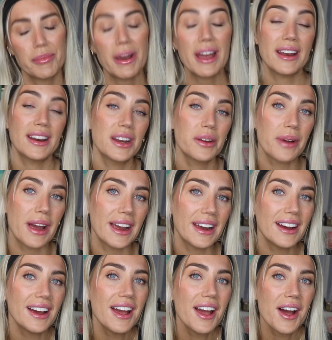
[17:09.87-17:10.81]
But
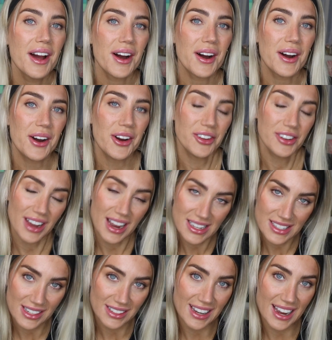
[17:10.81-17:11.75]
anyway, I hope you
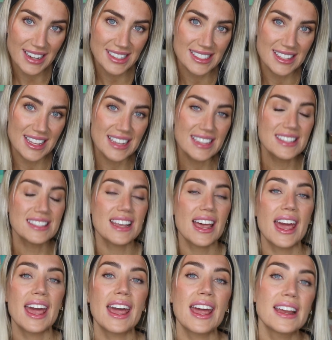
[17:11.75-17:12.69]
guys liked this,
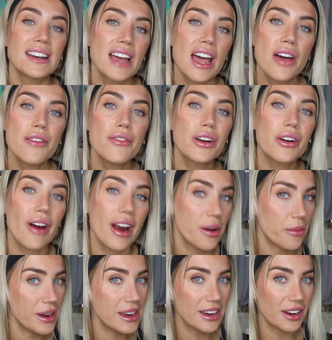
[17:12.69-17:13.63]
and have a
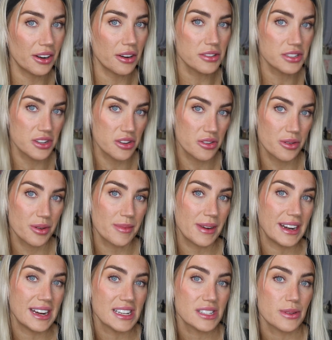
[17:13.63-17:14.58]
great week, and I'll see you in
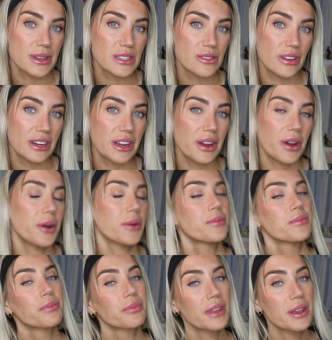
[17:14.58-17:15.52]
my next week's video.
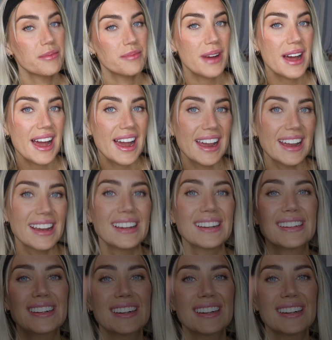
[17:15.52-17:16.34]
Bye.